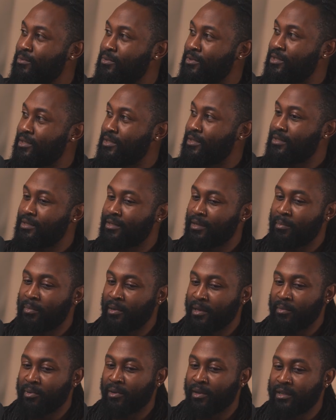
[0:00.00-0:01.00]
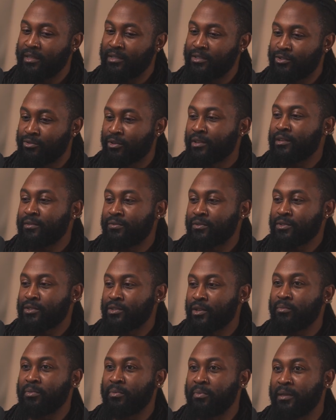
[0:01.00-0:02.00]
which is a play party strictly for
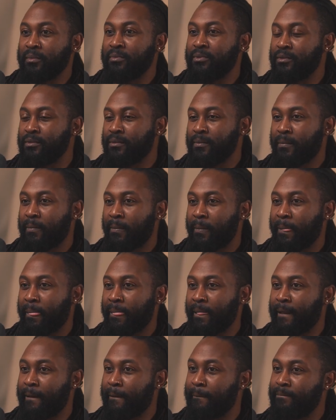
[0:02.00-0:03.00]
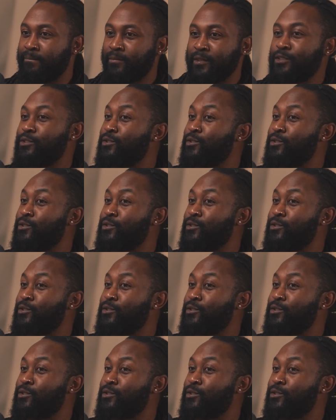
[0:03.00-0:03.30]
sober people. There's